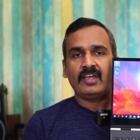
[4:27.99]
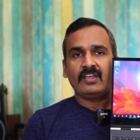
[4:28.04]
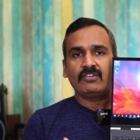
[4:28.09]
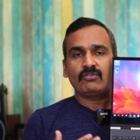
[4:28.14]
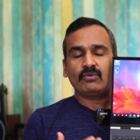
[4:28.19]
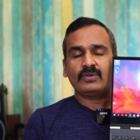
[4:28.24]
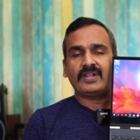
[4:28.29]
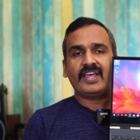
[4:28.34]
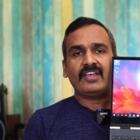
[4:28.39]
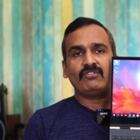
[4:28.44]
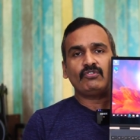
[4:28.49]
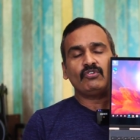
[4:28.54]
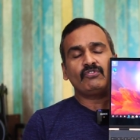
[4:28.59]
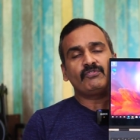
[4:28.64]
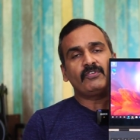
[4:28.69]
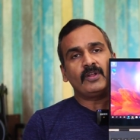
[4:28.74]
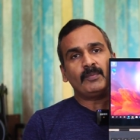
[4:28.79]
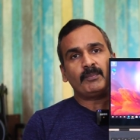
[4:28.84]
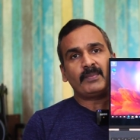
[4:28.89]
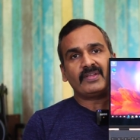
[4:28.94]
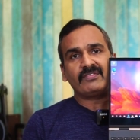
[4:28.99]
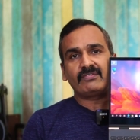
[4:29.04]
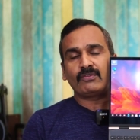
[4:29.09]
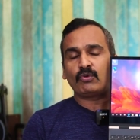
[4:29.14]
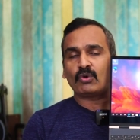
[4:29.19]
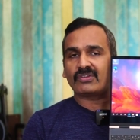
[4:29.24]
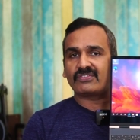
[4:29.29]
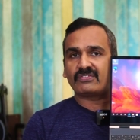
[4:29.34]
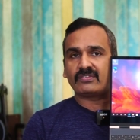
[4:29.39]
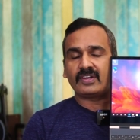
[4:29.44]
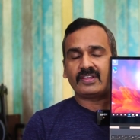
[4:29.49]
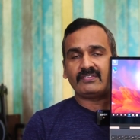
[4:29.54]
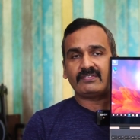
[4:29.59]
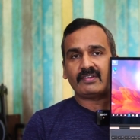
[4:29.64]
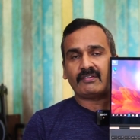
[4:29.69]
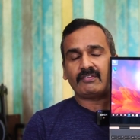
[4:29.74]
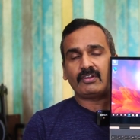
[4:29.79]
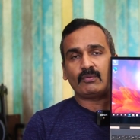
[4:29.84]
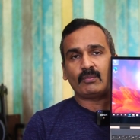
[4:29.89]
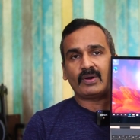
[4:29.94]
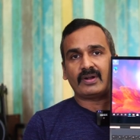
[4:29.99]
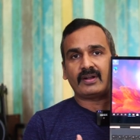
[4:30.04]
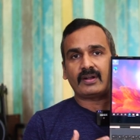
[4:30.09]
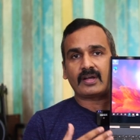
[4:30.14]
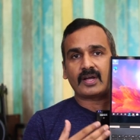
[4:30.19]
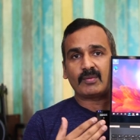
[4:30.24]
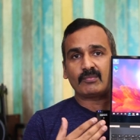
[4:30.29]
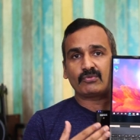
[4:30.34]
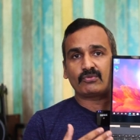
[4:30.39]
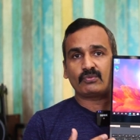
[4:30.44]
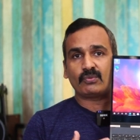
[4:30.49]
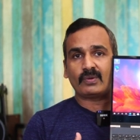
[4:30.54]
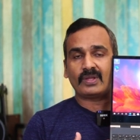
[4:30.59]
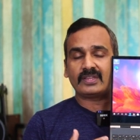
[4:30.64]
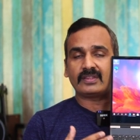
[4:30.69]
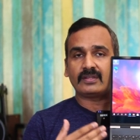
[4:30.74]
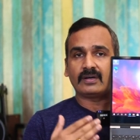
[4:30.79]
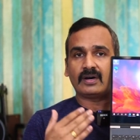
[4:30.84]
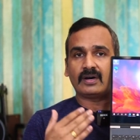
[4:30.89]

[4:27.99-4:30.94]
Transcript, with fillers: So the Asus Flip S UX371 comes with